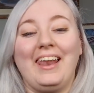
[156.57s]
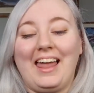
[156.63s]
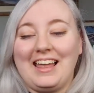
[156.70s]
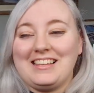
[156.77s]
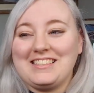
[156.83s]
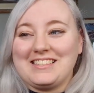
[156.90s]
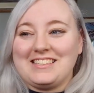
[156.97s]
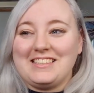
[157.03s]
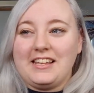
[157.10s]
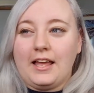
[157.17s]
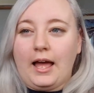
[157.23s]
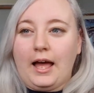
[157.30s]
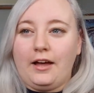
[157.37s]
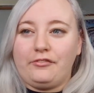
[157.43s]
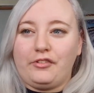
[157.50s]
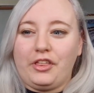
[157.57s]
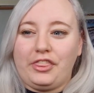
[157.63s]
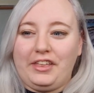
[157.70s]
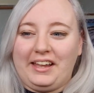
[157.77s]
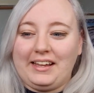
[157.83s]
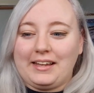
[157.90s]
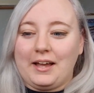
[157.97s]
let's have a
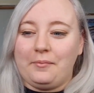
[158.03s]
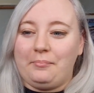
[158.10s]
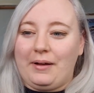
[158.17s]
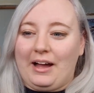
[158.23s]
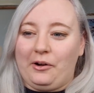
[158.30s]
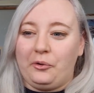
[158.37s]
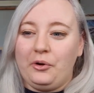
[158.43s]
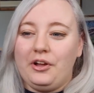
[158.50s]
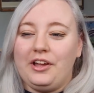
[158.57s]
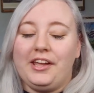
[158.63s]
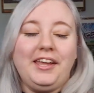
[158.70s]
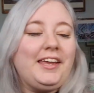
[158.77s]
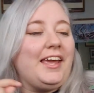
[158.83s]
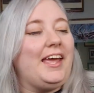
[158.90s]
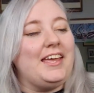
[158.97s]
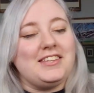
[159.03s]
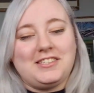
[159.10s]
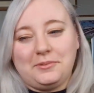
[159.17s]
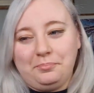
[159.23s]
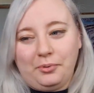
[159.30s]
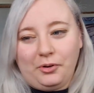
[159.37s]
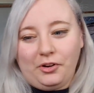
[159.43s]
think about
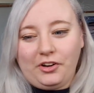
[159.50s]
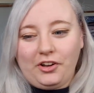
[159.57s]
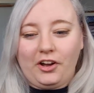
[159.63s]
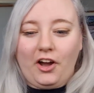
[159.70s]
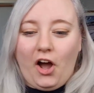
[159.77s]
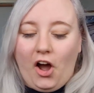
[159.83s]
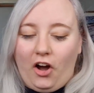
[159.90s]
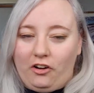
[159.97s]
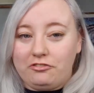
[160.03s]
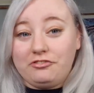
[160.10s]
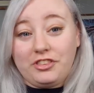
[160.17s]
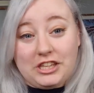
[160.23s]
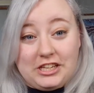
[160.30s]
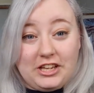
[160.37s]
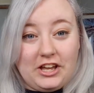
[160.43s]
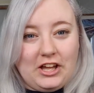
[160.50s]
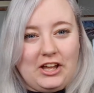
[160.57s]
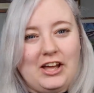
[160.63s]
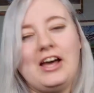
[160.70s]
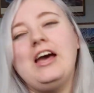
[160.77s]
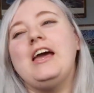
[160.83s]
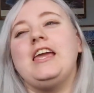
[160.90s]
gayest book of the
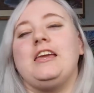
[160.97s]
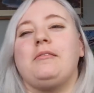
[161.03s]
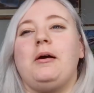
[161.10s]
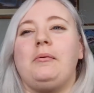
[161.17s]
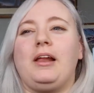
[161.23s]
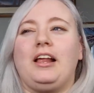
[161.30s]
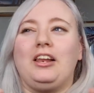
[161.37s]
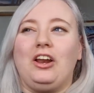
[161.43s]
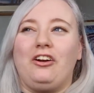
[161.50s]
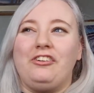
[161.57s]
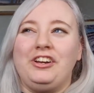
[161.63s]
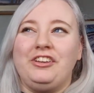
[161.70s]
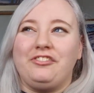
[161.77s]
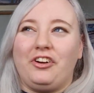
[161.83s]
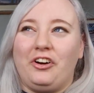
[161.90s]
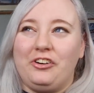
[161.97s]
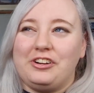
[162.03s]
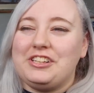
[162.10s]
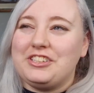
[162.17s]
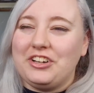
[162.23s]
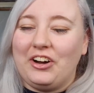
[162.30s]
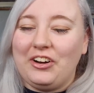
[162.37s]
year. You might be like, Lauren, you've
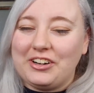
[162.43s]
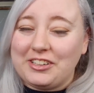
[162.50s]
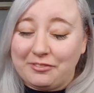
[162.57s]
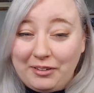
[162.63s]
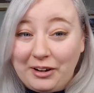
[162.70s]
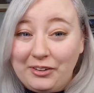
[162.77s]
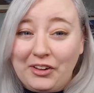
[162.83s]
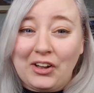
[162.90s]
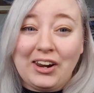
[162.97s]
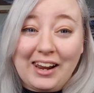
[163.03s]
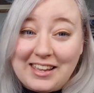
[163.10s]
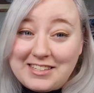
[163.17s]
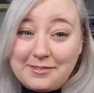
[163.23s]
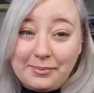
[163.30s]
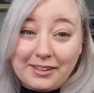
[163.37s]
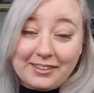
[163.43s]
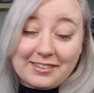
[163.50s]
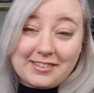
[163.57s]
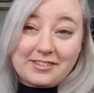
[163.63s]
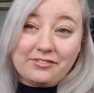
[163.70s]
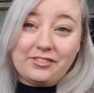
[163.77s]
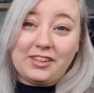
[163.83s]
already talked about your
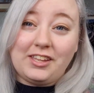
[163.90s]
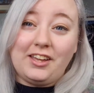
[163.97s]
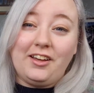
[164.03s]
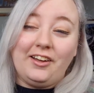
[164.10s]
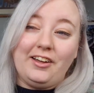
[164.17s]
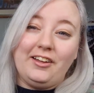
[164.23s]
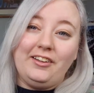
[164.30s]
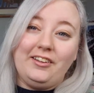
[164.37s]
lesbians of the year.